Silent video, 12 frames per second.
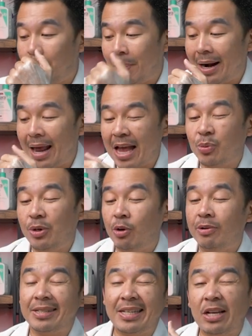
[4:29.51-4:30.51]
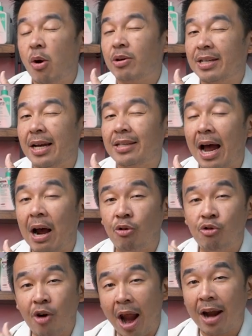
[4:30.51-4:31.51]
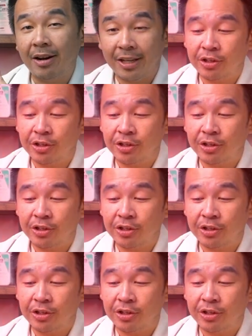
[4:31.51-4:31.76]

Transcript: But as we know, zinc oxides are rarely